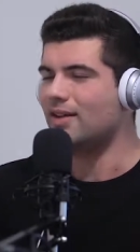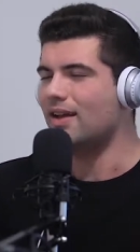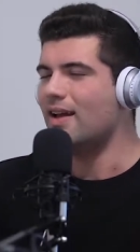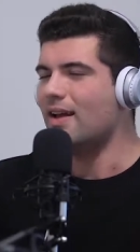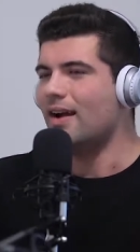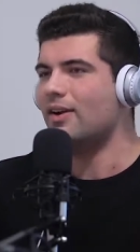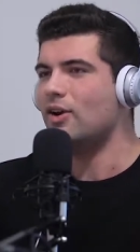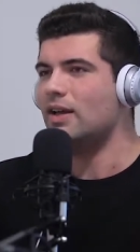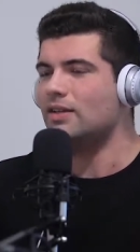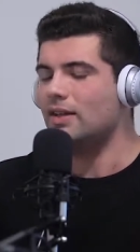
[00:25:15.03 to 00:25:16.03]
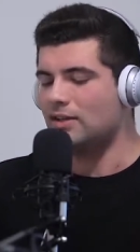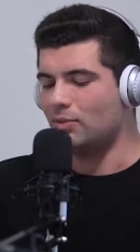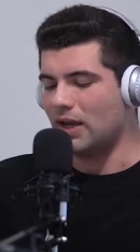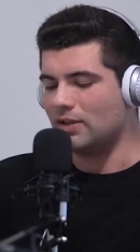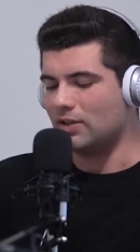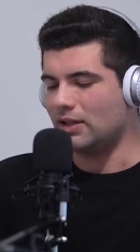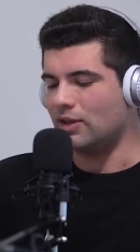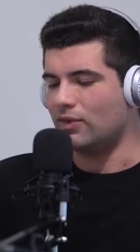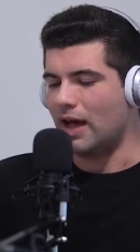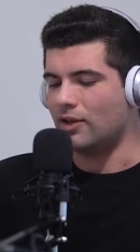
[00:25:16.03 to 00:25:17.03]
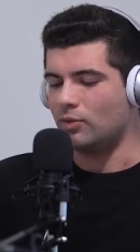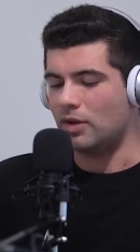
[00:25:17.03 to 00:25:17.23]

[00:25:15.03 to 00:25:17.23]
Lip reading: Like I don't know, it depends on like the value.